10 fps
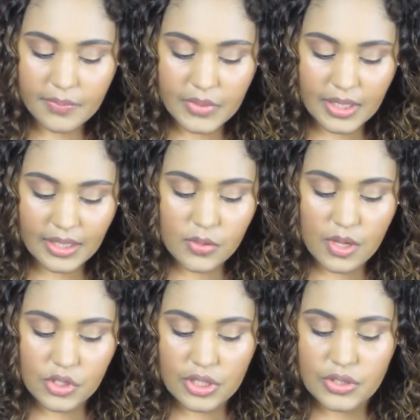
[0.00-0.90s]
The next
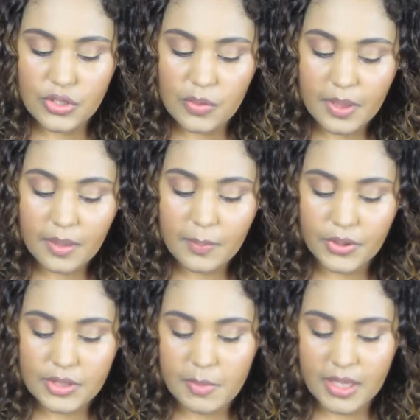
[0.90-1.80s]
question, do you pick
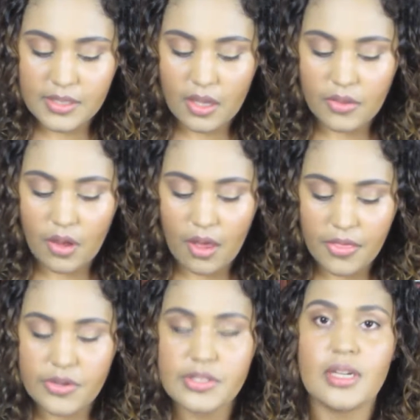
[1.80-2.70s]
books based on the
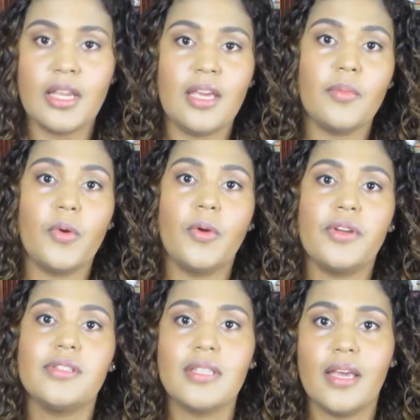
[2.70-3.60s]
author's name
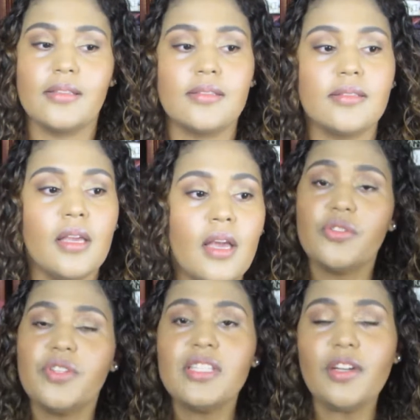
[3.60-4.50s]
or sex? So
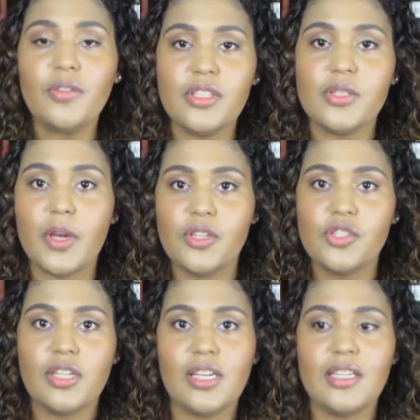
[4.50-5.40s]
the reason I wrote this
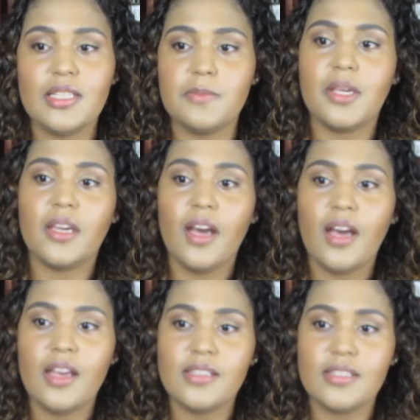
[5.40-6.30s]
question is
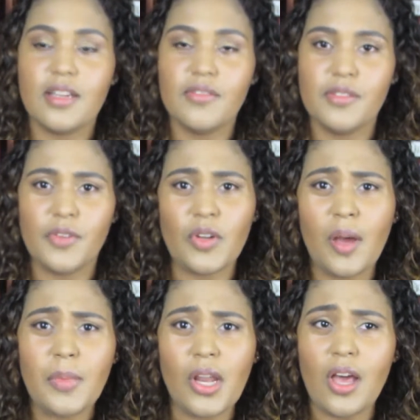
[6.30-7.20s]
because of the
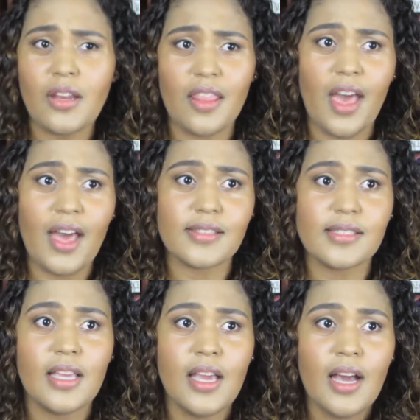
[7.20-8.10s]
phenomenon that
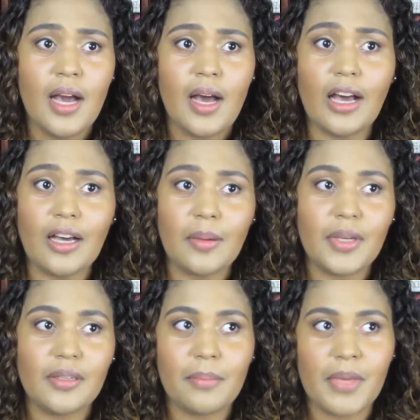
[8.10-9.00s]

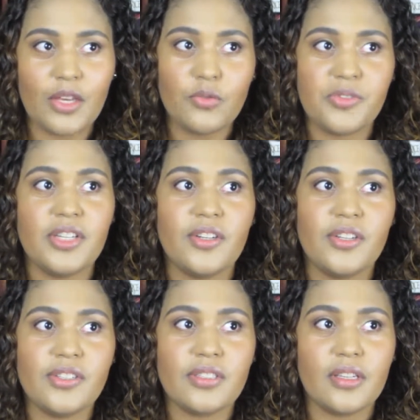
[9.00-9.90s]
male
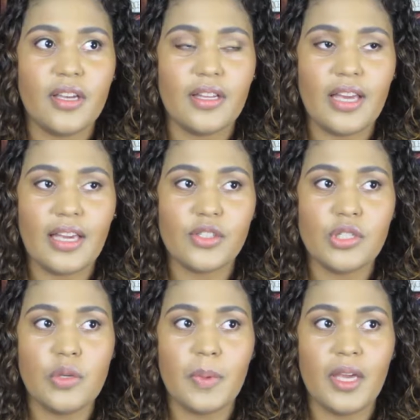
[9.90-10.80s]
readers like
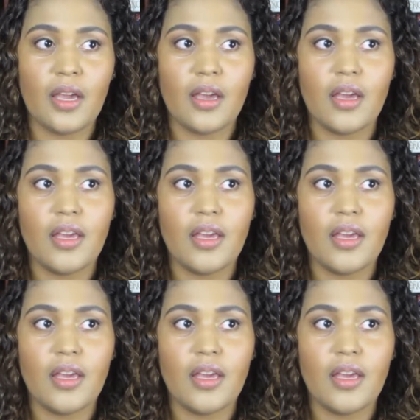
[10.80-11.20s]
to pick